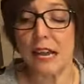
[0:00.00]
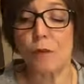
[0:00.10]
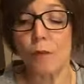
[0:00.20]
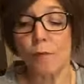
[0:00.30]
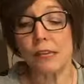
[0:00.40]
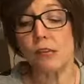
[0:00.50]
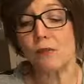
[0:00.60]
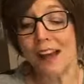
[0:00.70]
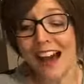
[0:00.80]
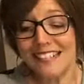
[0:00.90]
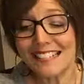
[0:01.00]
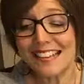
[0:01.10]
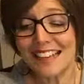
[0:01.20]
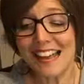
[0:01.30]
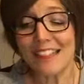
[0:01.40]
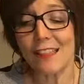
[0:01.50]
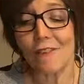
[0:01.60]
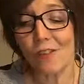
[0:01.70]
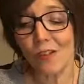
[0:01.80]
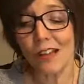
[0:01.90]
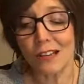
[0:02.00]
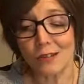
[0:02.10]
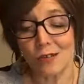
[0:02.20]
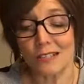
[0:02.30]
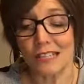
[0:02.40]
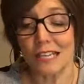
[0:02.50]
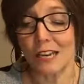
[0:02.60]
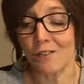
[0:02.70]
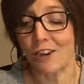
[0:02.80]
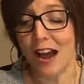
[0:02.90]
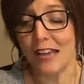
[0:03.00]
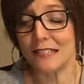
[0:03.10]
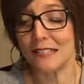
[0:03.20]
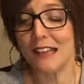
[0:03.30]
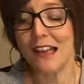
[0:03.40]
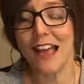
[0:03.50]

it will be united in the full anointing of Christ,